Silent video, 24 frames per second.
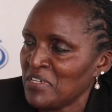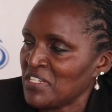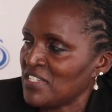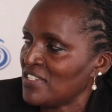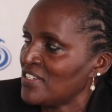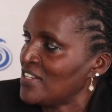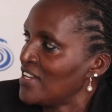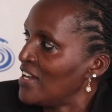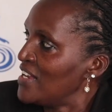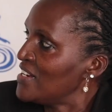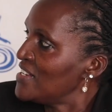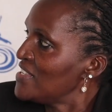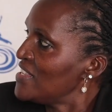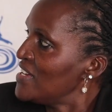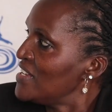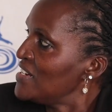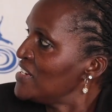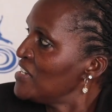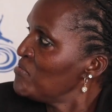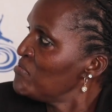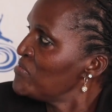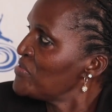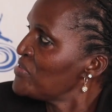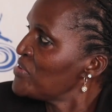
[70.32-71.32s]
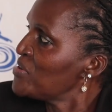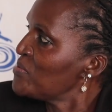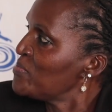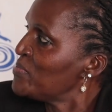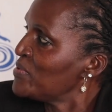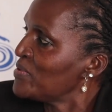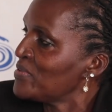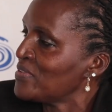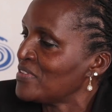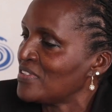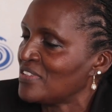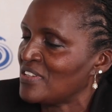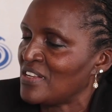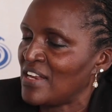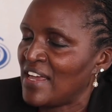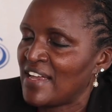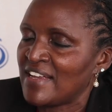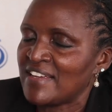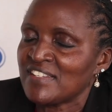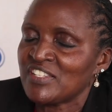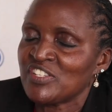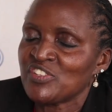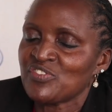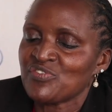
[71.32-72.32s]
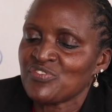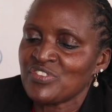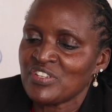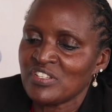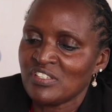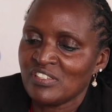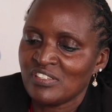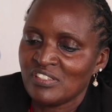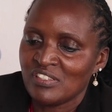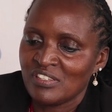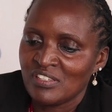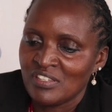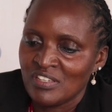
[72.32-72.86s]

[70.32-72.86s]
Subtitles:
Basically, the name FIREPLACE, like it reads.